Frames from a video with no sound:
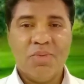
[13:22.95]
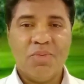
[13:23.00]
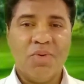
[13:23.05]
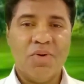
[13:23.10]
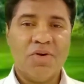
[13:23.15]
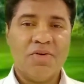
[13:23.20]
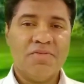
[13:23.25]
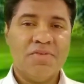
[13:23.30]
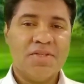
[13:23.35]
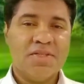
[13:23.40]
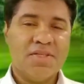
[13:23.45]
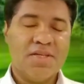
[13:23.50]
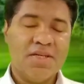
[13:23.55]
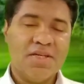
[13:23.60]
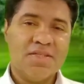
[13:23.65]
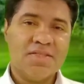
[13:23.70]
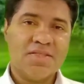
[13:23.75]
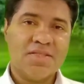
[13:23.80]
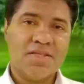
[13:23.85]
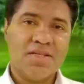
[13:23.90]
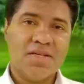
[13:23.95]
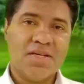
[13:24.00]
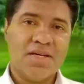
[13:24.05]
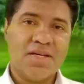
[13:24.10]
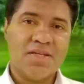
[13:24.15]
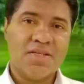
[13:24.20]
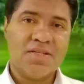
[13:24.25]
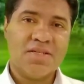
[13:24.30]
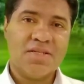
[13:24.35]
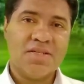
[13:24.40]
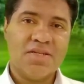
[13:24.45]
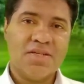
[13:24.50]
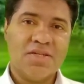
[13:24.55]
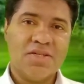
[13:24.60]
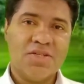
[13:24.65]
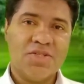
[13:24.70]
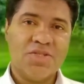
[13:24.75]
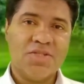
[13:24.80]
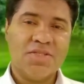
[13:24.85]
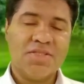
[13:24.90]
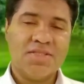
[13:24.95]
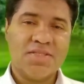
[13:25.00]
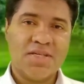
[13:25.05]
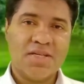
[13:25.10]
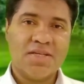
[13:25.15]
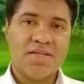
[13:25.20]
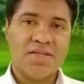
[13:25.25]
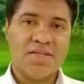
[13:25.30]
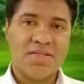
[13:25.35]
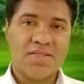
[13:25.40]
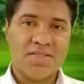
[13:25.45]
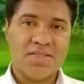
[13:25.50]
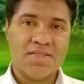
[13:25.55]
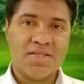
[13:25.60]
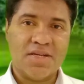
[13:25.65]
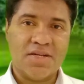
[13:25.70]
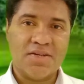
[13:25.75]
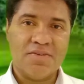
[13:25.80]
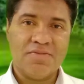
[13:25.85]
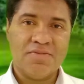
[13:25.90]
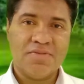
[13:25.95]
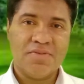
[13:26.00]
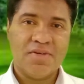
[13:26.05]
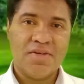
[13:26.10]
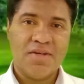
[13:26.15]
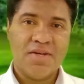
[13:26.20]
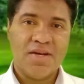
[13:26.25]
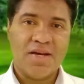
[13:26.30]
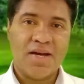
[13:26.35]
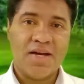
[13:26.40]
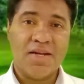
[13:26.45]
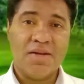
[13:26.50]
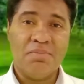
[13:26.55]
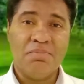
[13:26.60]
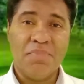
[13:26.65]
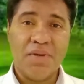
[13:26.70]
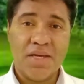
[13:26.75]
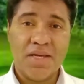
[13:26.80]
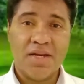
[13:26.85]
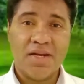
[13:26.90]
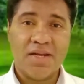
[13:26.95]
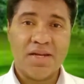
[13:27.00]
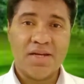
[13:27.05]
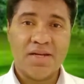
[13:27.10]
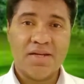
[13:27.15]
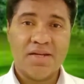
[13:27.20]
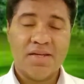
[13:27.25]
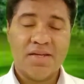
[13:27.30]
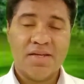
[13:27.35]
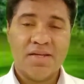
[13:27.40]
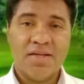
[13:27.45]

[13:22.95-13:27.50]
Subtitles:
one of the things that she said to herself at the beginning